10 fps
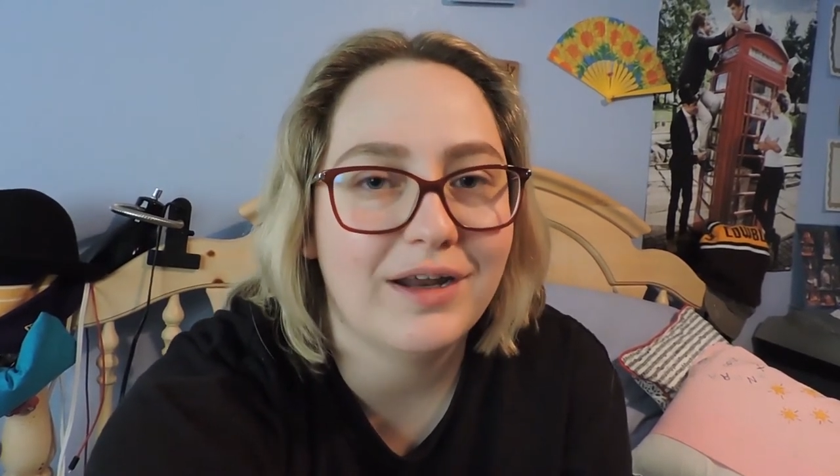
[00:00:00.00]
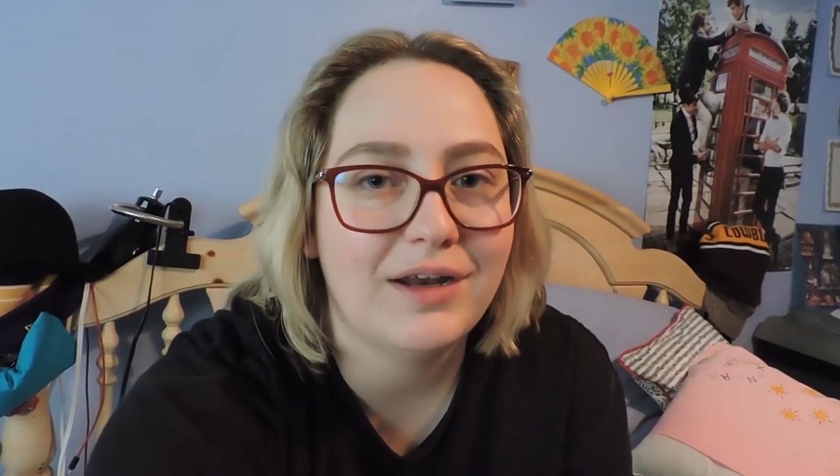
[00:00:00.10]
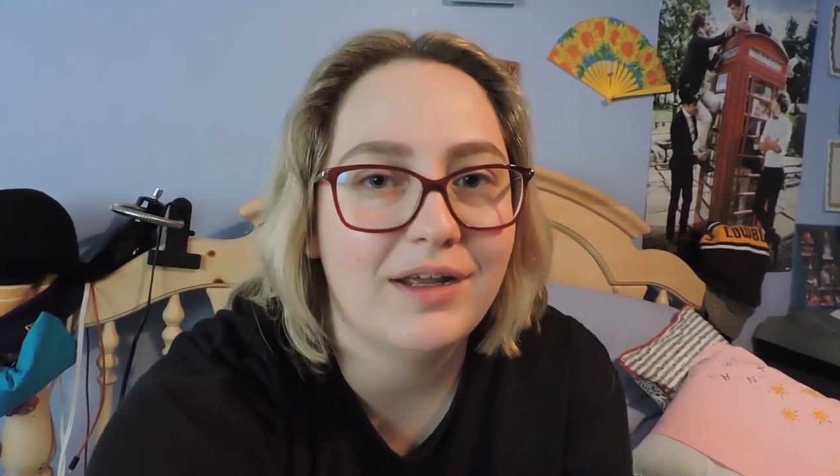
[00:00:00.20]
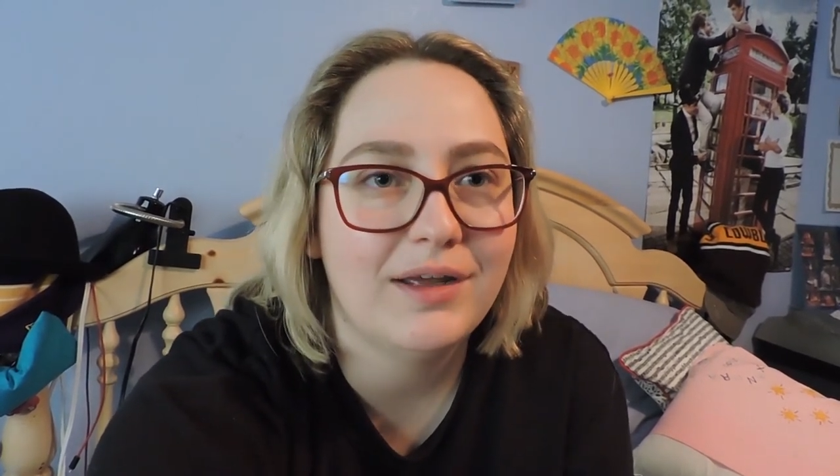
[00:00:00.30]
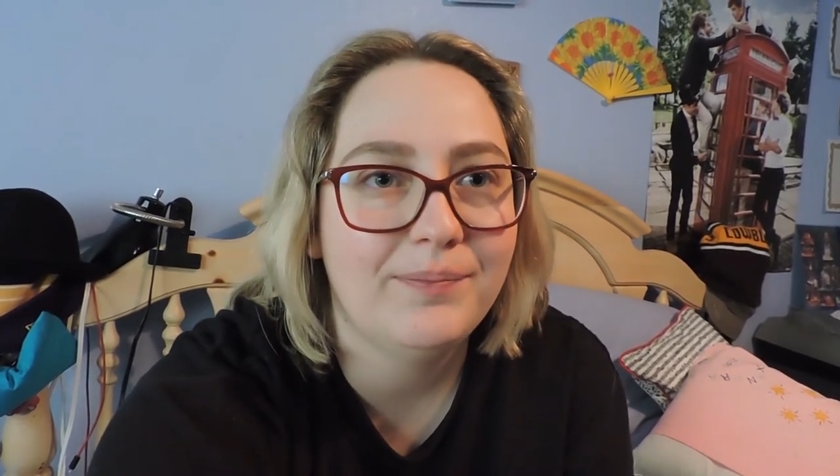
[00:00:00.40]

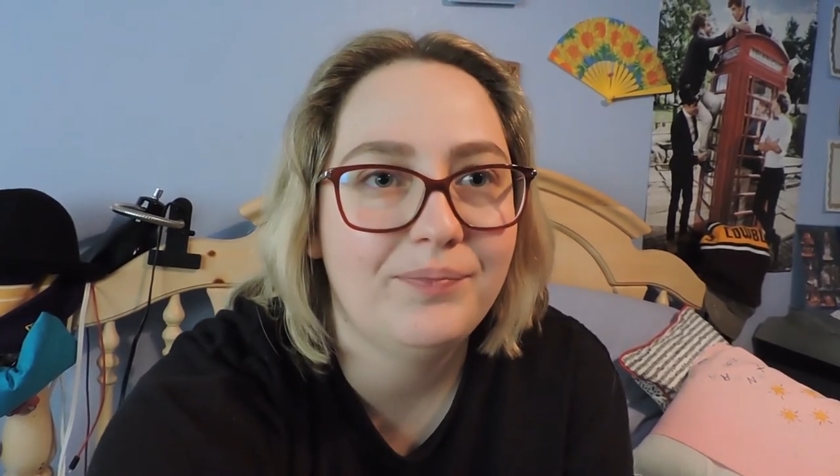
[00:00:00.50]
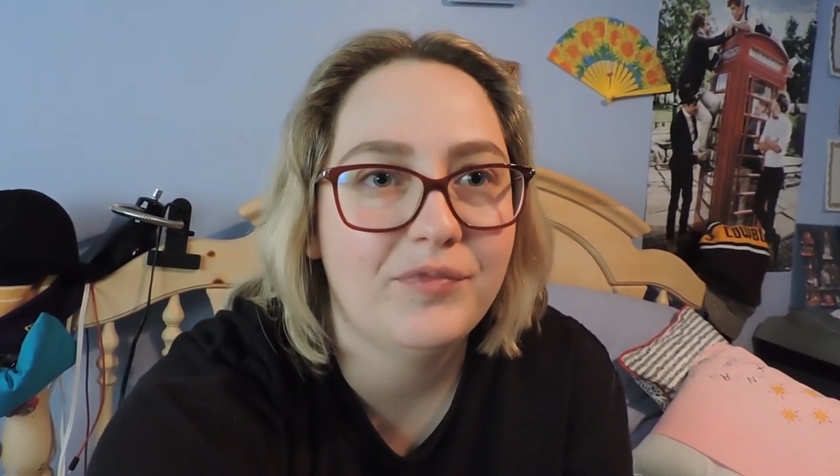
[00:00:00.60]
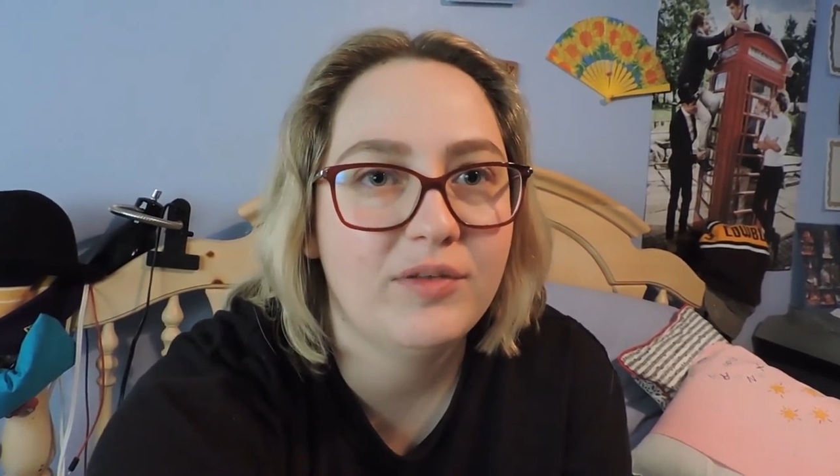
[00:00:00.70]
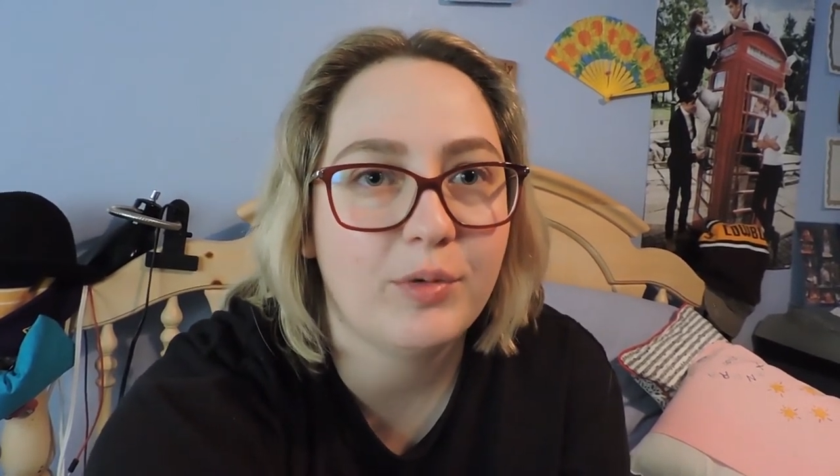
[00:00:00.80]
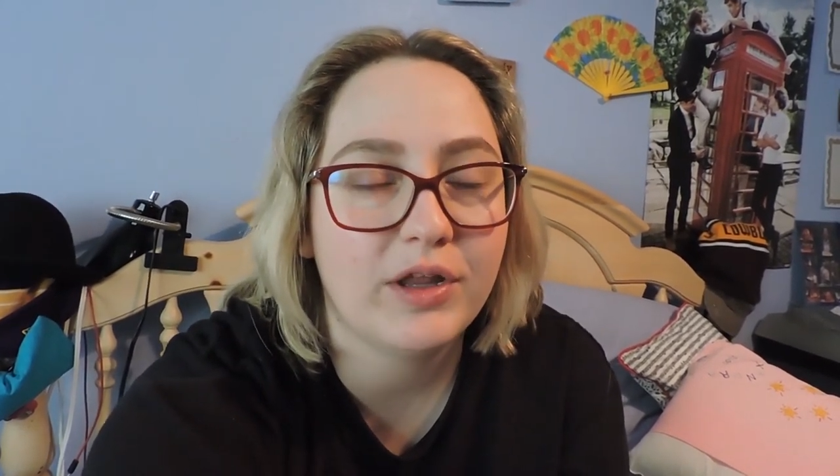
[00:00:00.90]
any
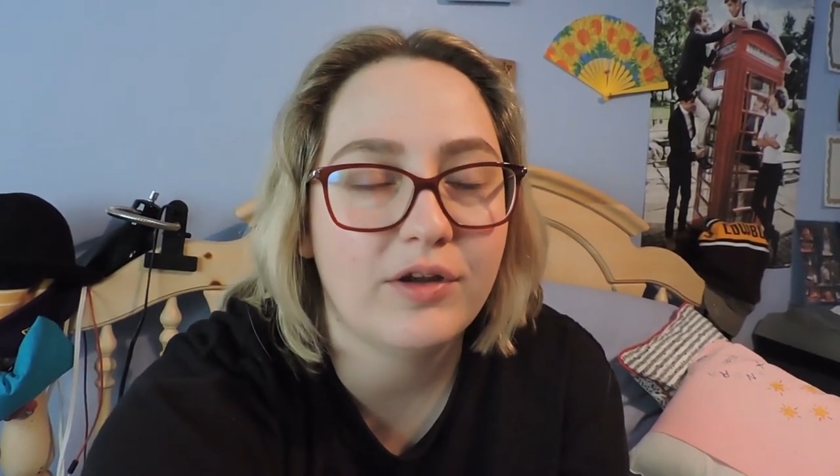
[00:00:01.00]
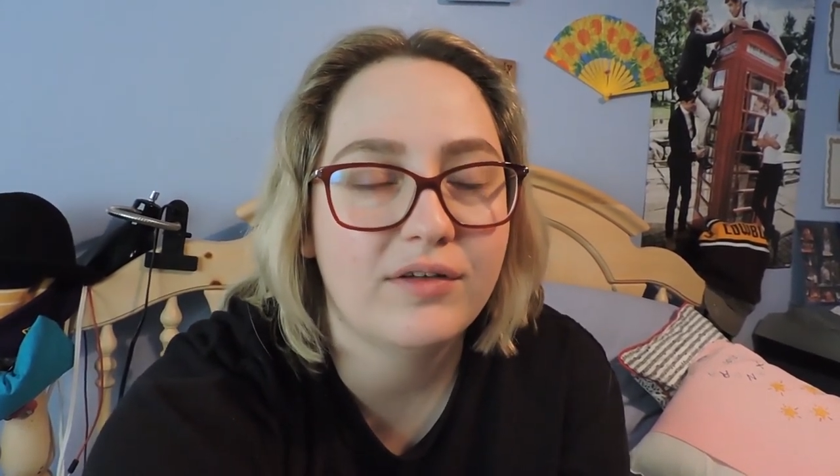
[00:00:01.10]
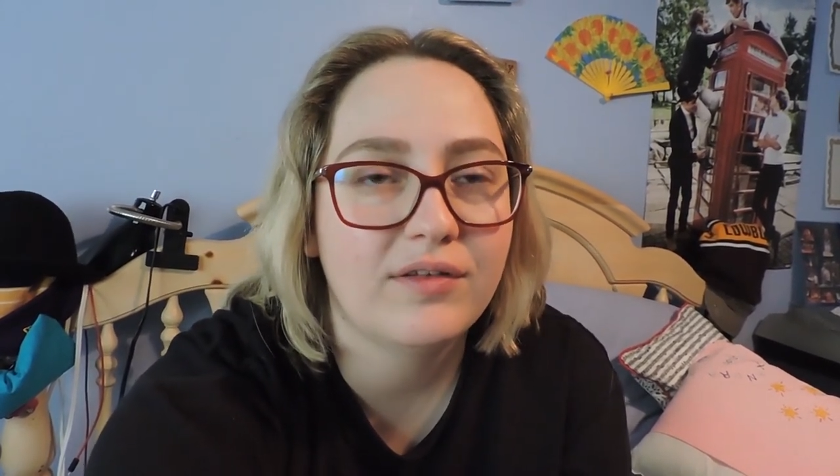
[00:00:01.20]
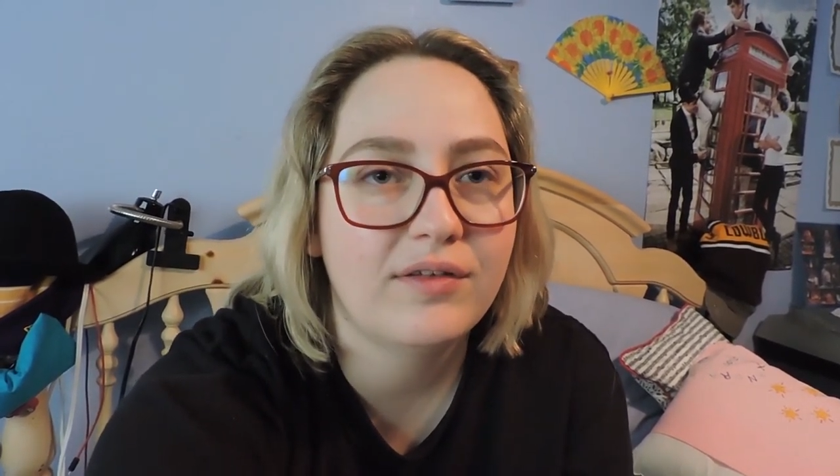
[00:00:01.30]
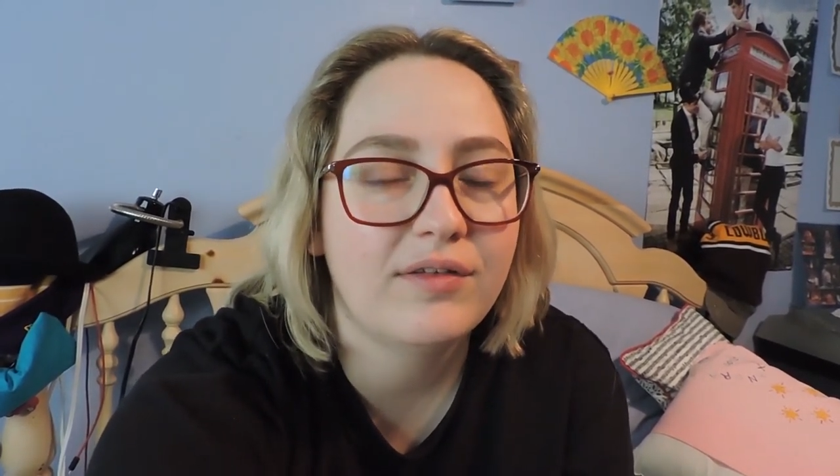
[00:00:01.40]

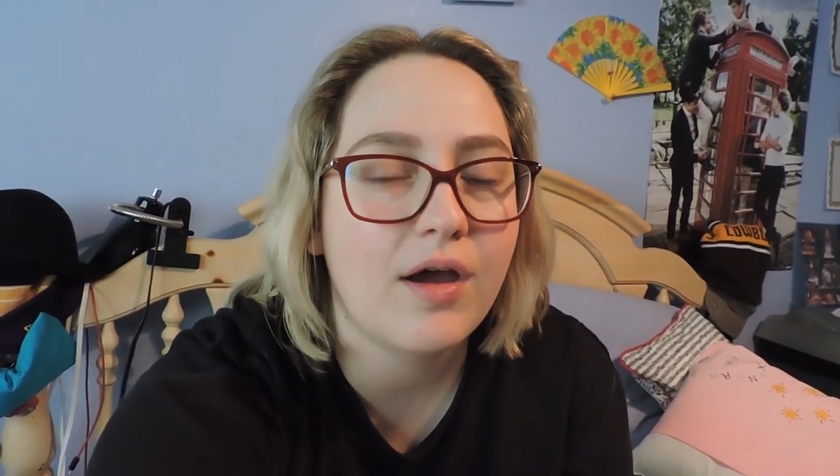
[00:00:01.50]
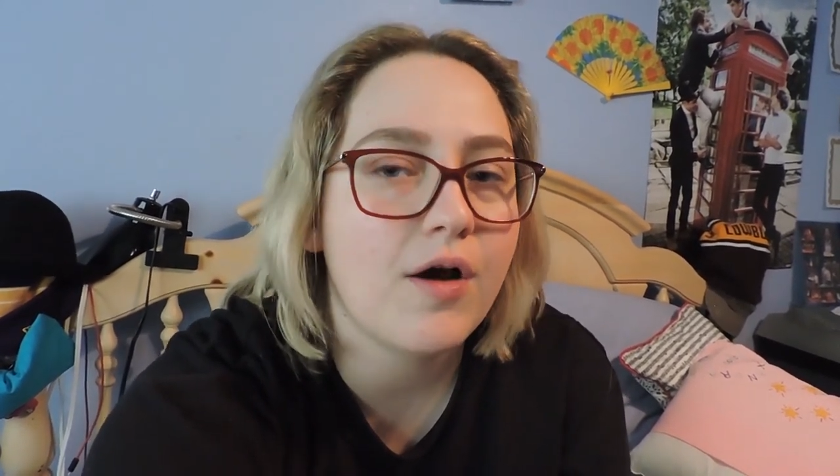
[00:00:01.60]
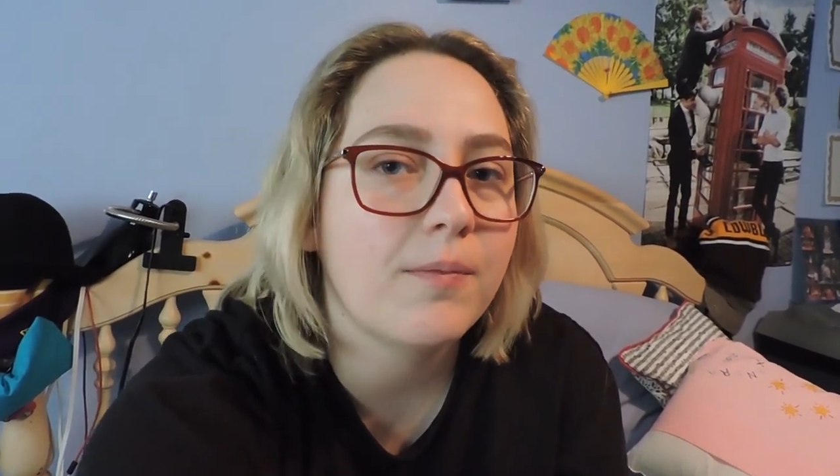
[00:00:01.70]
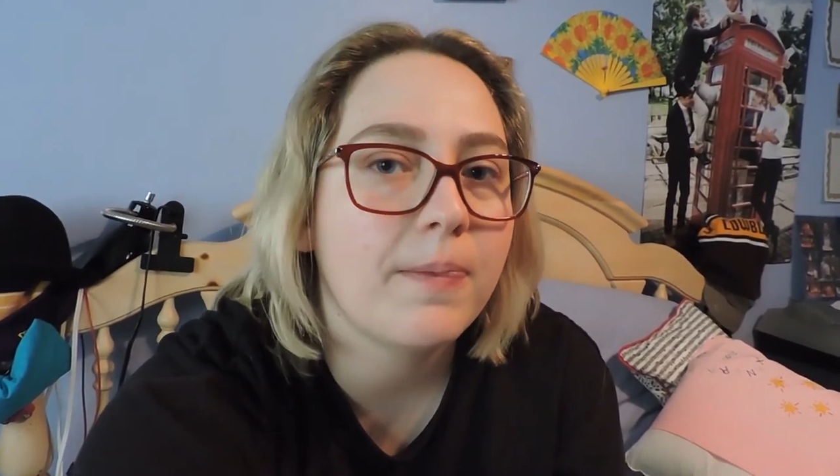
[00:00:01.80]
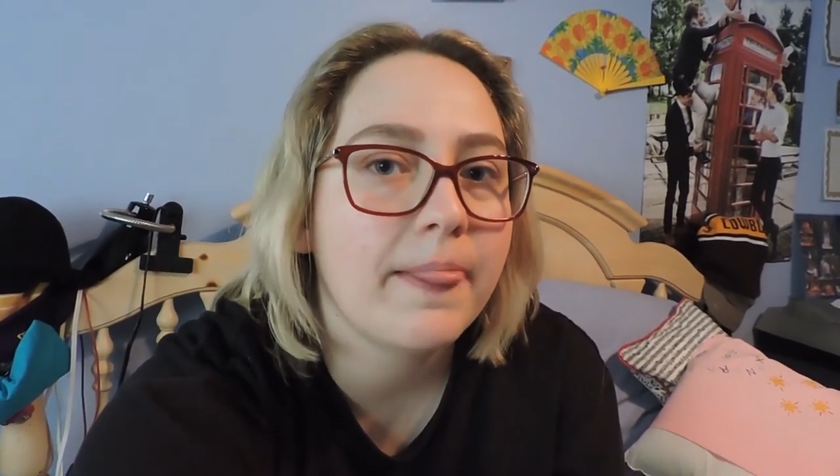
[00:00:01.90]
spoilers so